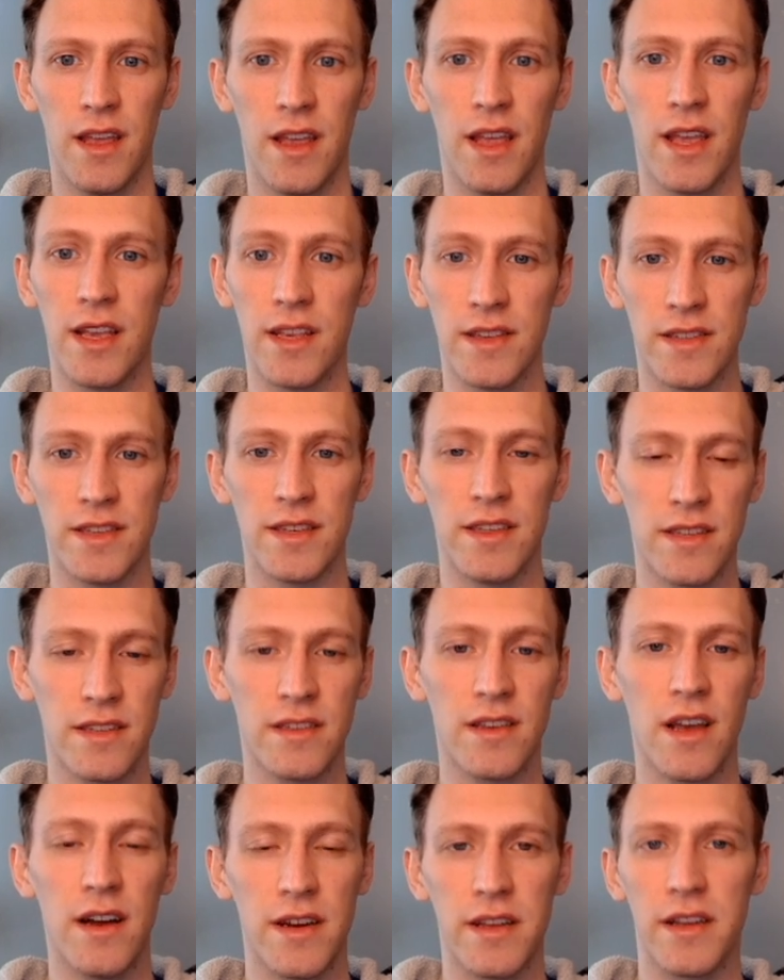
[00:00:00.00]
is
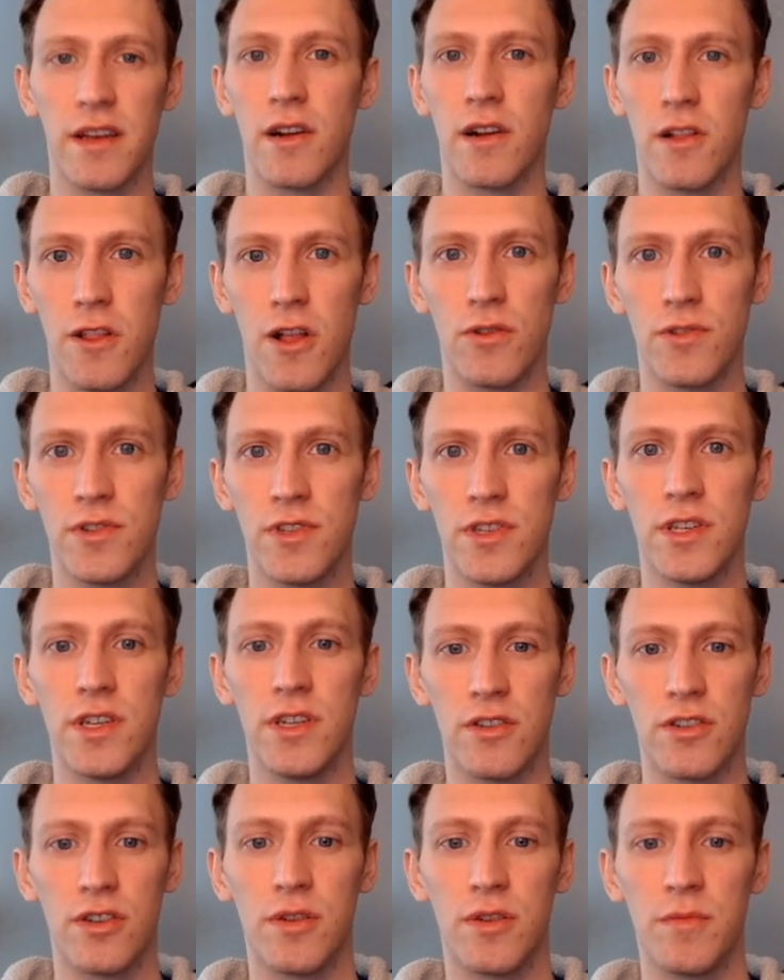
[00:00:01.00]
cutting it close
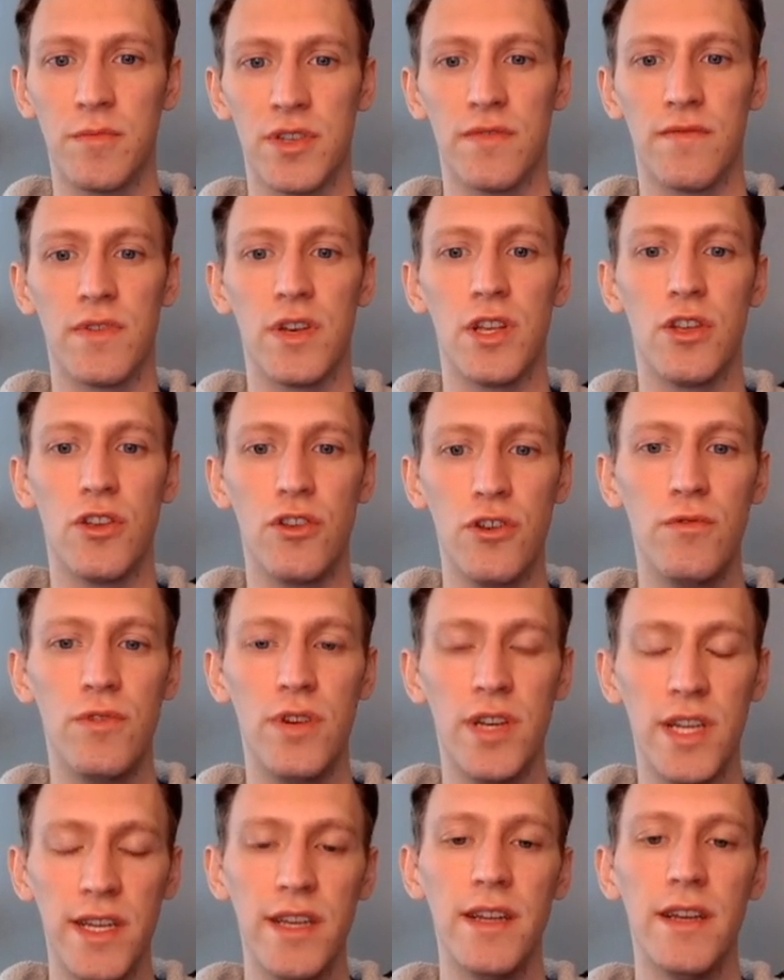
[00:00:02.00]
in terms of you
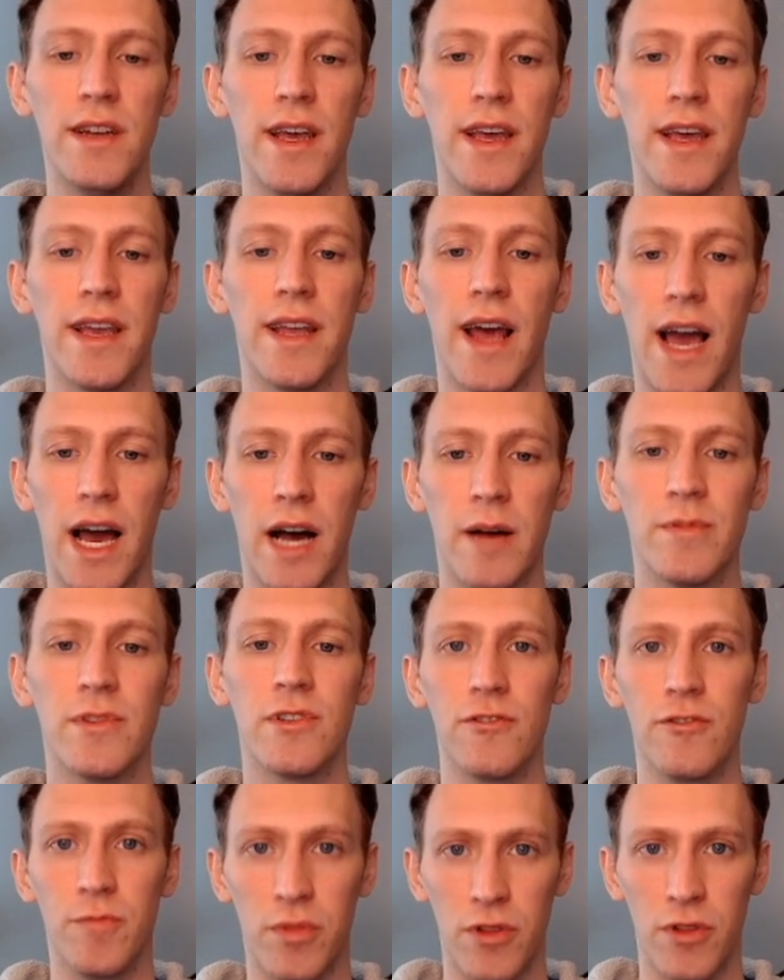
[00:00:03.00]
need an
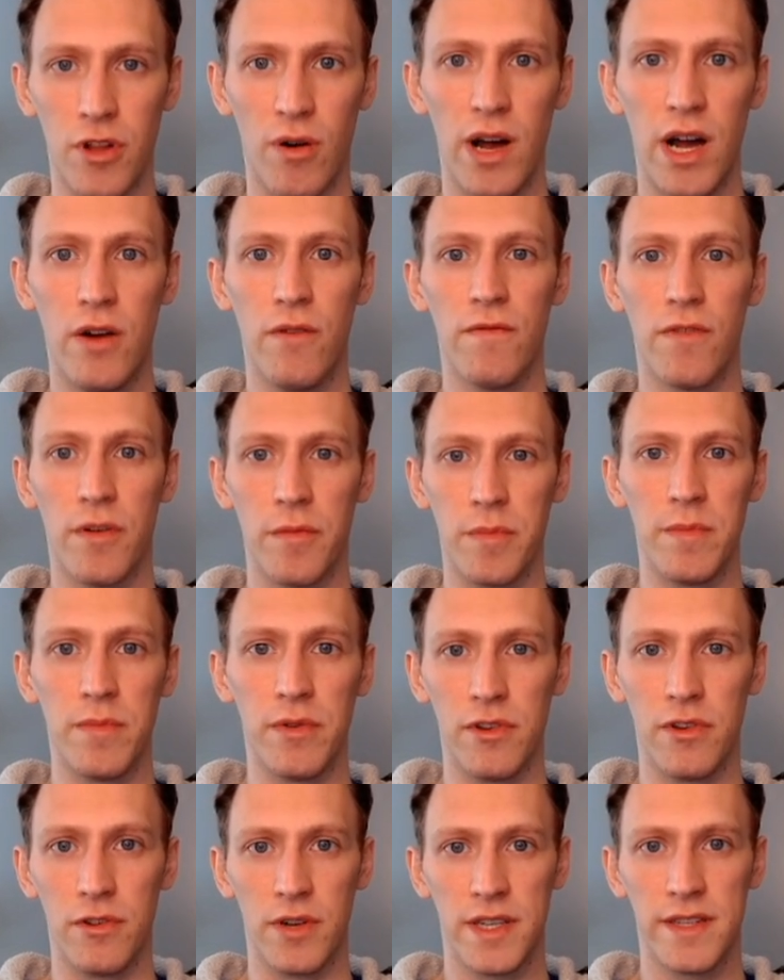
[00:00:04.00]
absolute blowout for
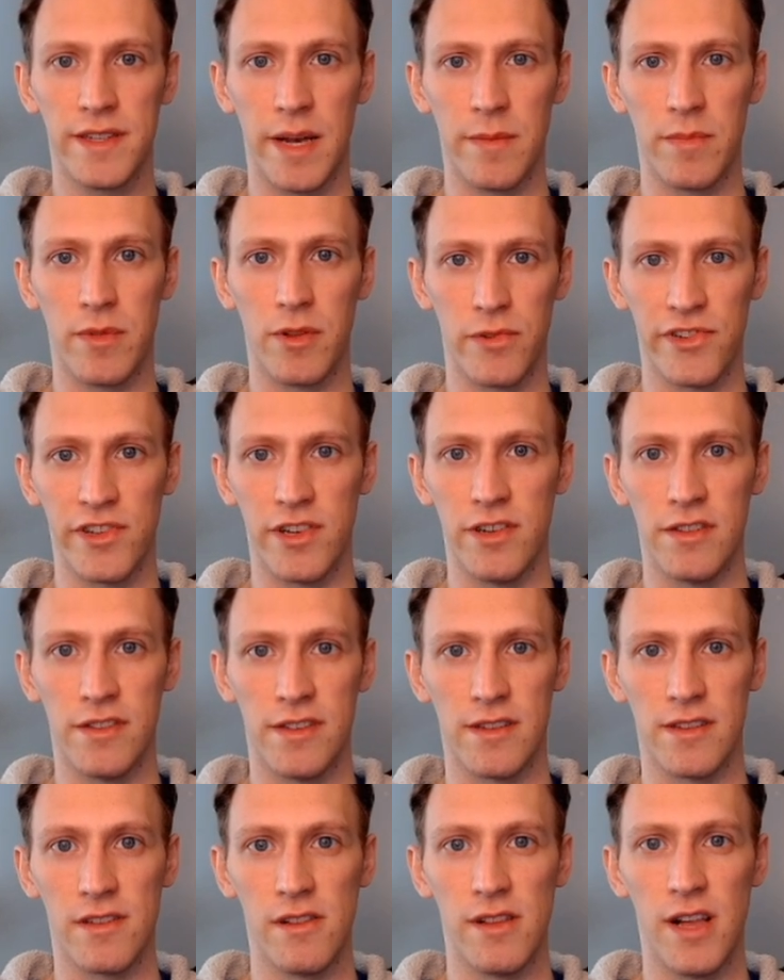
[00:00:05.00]
people to accept the results
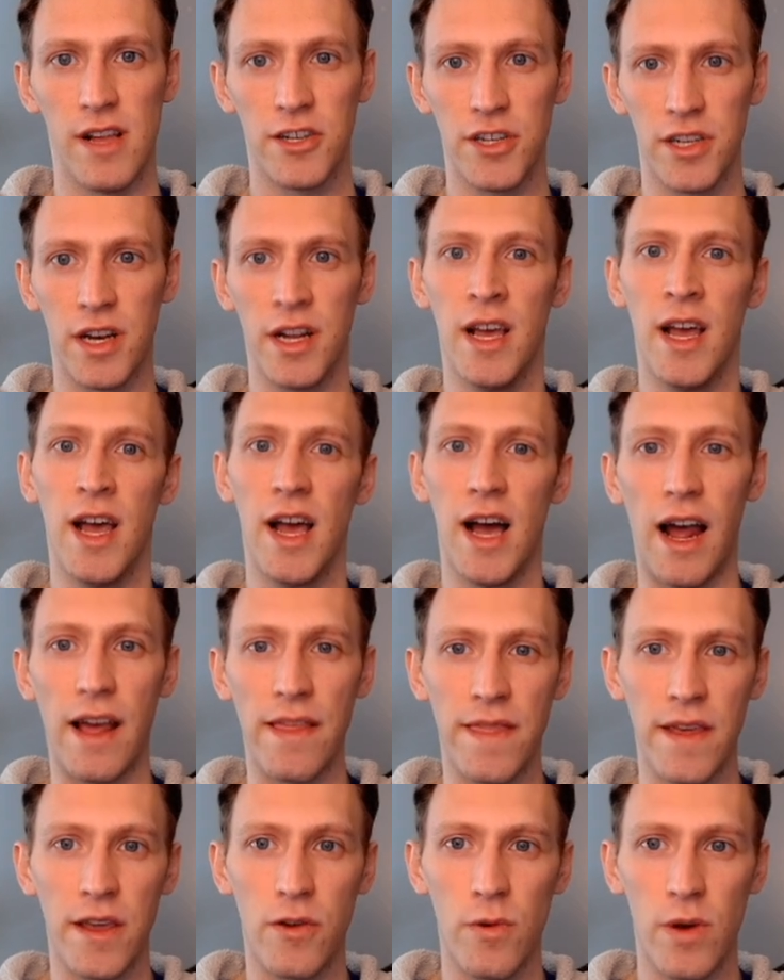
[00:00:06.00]
of this election. I
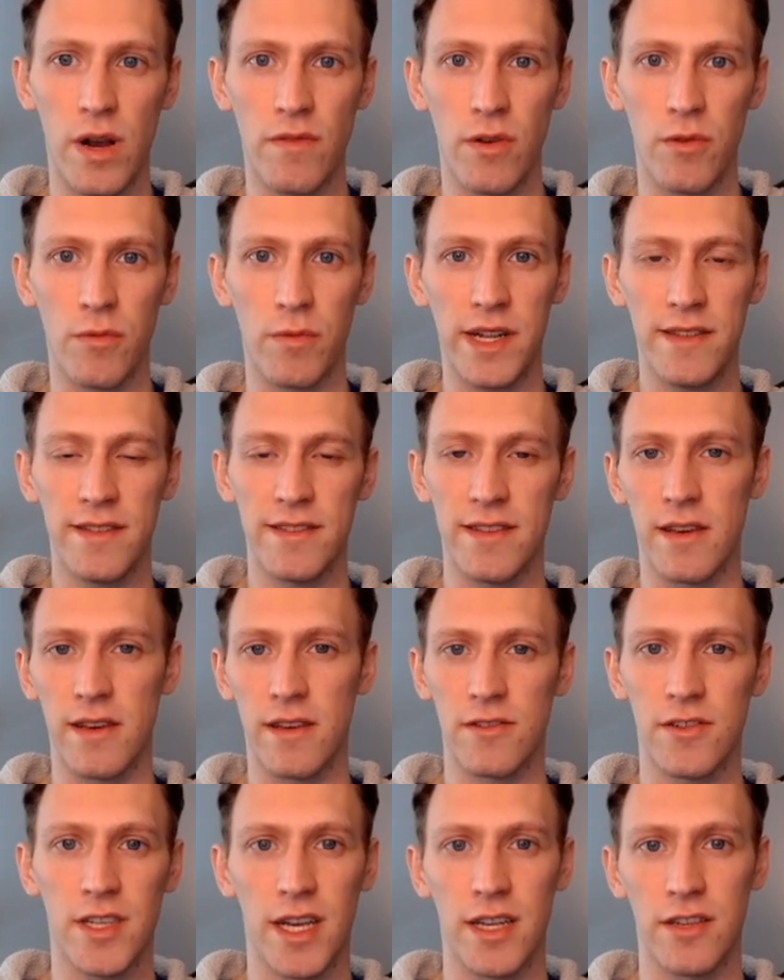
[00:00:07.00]
think whoever wins, the
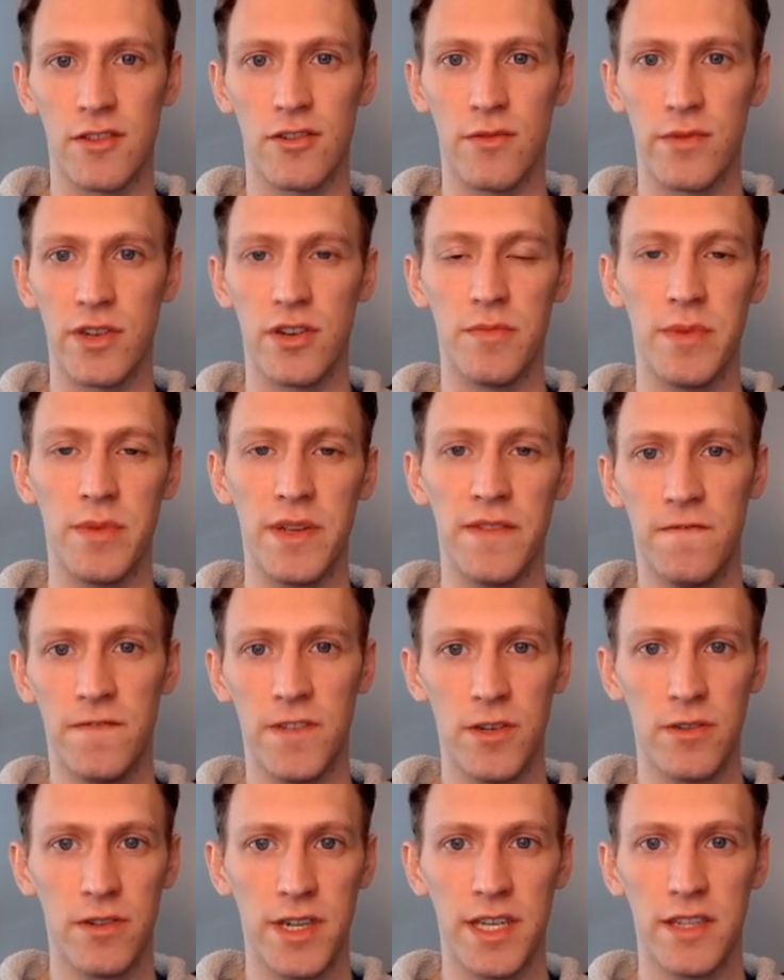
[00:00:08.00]
other side is going to be
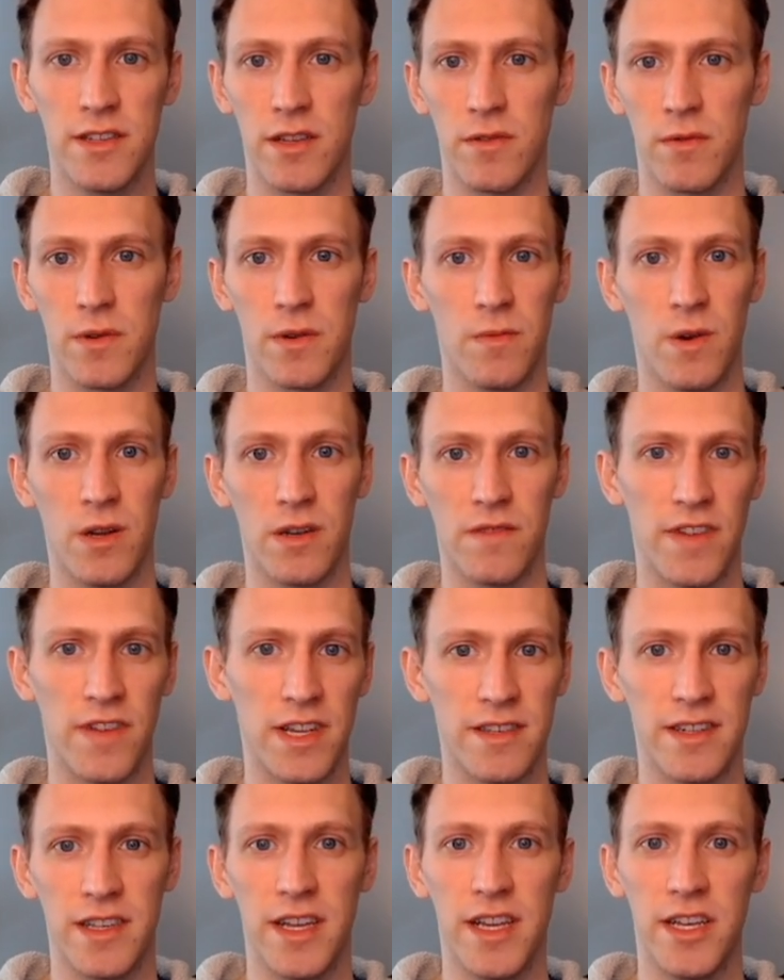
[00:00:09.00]
furious. They're going to want
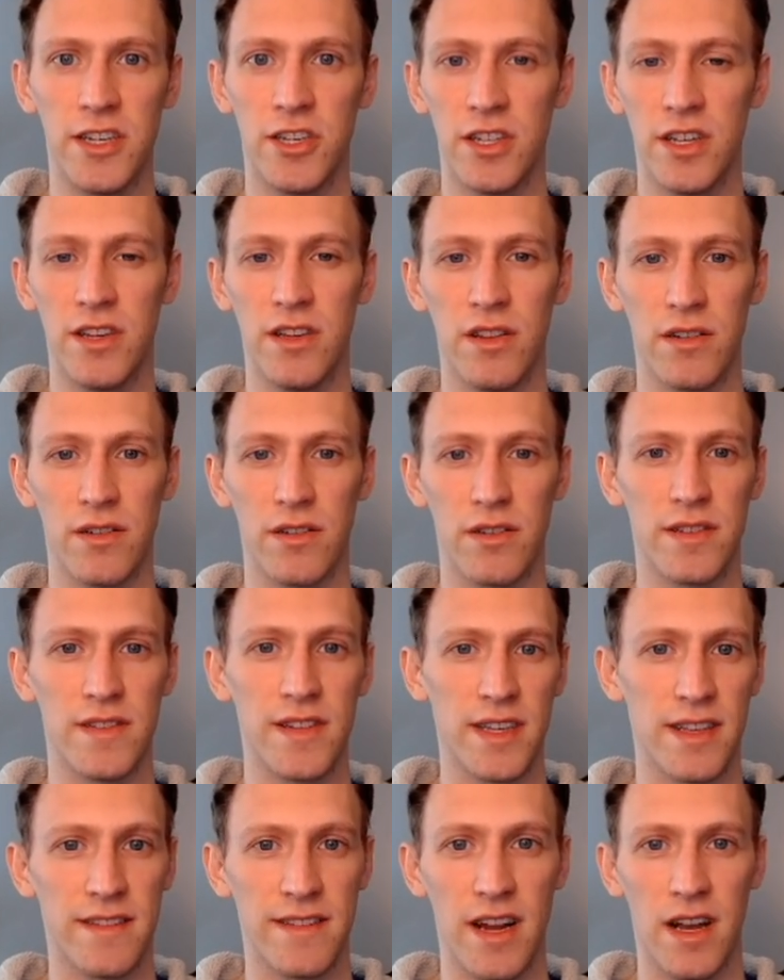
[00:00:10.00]
investigation. They're going to
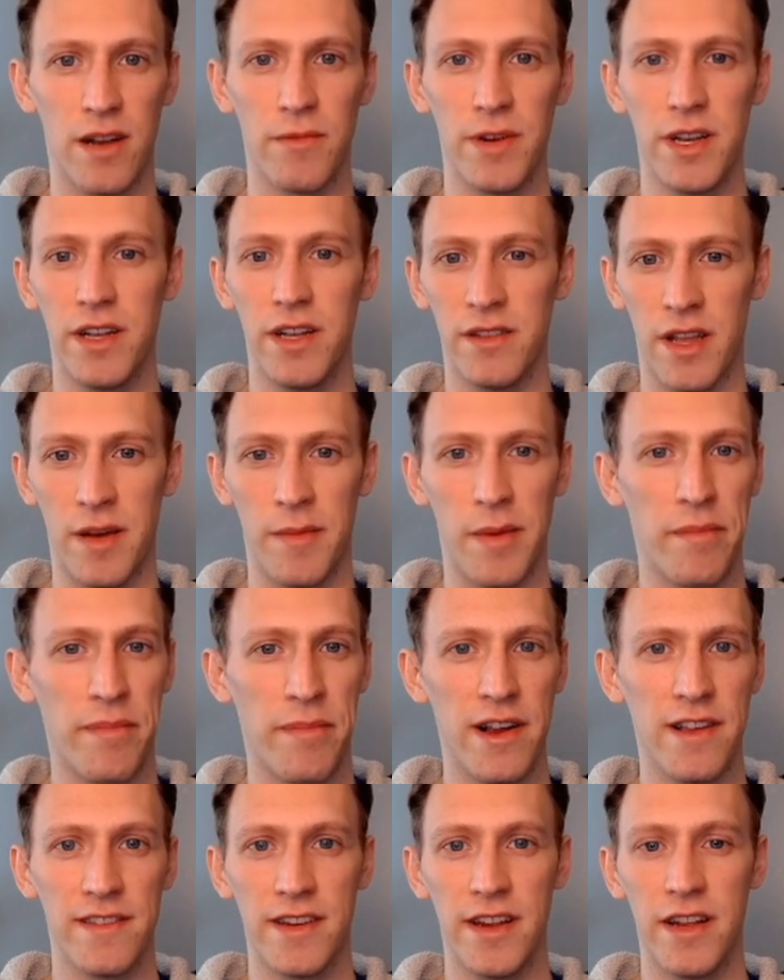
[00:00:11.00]
say it's not real, not my
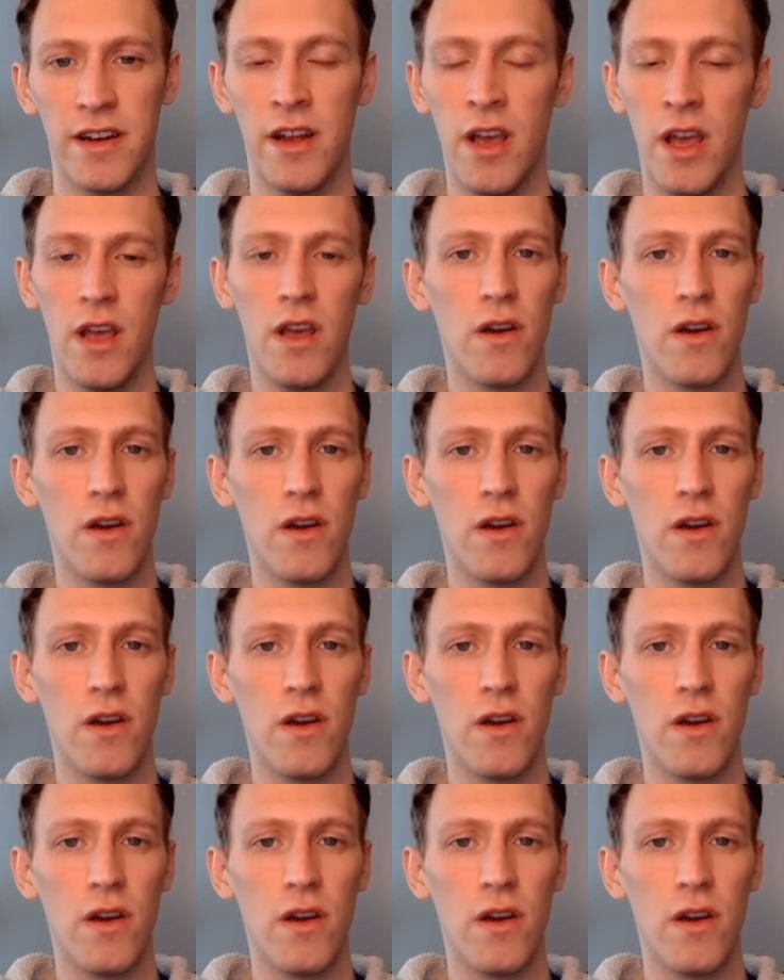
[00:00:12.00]
president.